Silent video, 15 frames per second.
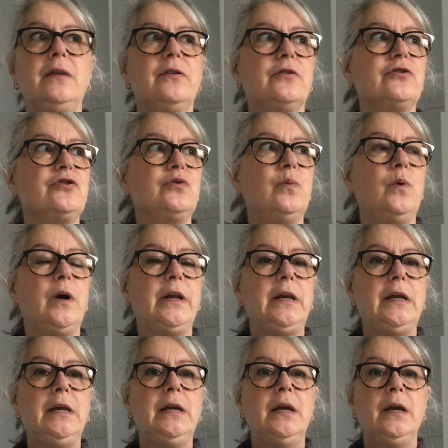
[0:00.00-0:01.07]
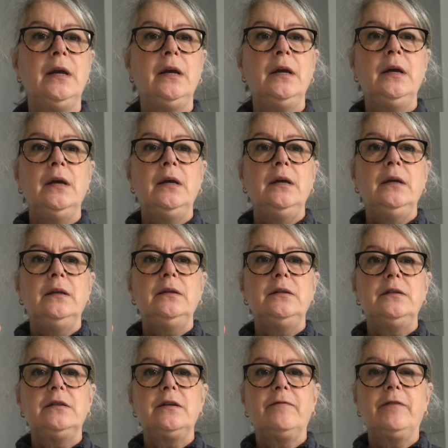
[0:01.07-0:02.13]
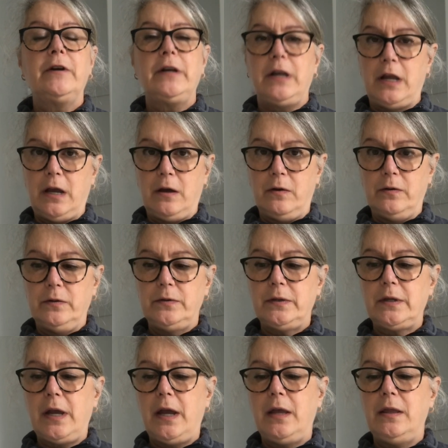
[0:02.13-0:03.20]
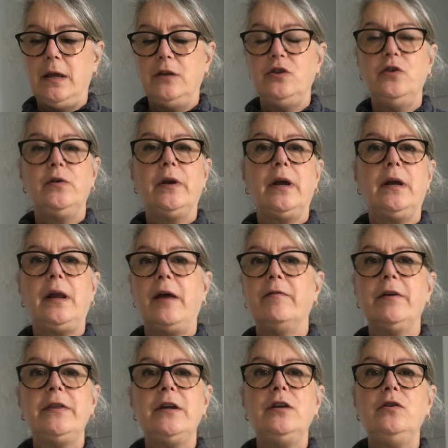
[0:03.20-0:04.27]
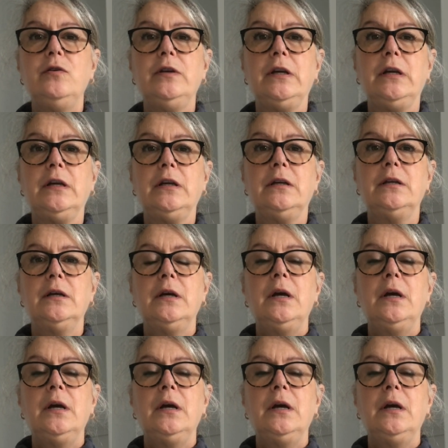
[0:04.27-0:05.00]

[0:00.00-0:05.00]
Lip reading: there's 20 different nails, and then you get everything you need.